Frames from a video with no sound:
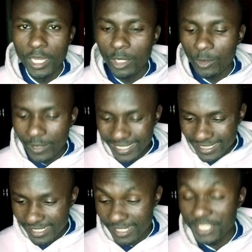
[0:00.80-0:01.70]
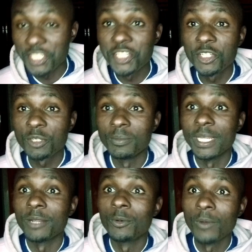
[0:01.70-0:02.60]
Hello ladies and
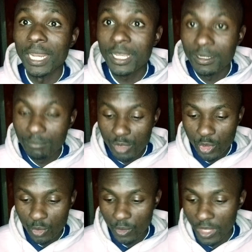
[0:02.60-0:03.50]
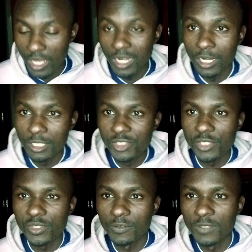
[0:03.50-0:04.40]
gentlemen, welcome to the
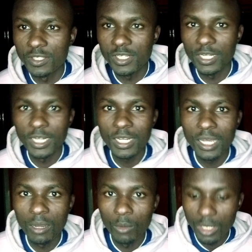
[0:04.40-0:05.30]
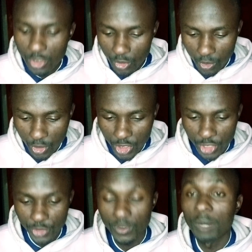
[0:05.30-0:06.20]
analysis of this channel. I want to
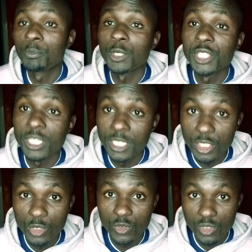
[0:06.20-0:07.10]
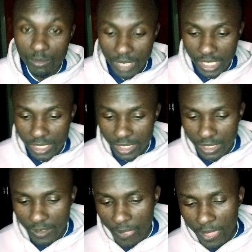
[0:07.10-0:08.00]
continue appreciating you so much
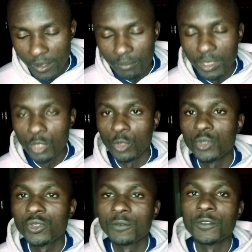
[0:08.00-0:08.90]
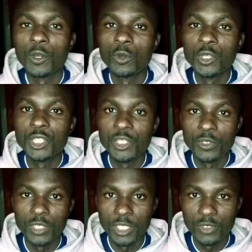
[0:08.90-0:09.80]
because of your
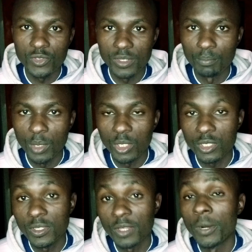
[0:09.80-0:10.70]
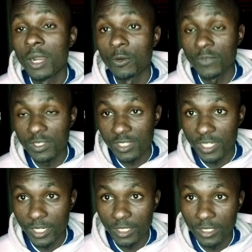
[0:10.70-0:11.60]
continuity to support the work of this
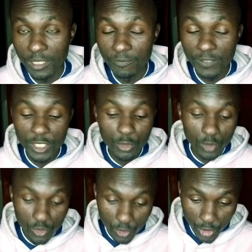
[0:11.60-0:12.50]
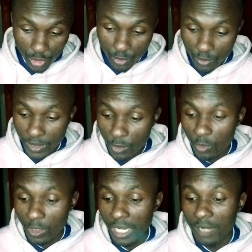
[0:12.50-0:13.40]
channel. If it was not you, we
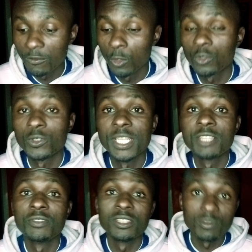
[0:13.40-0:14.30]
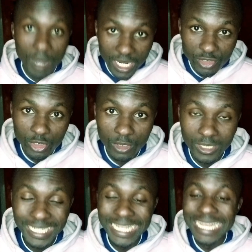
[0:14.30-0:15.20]
could have not reached this
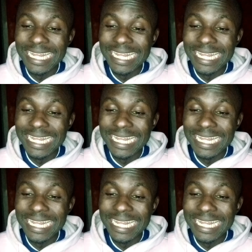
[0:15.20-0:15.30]
milestone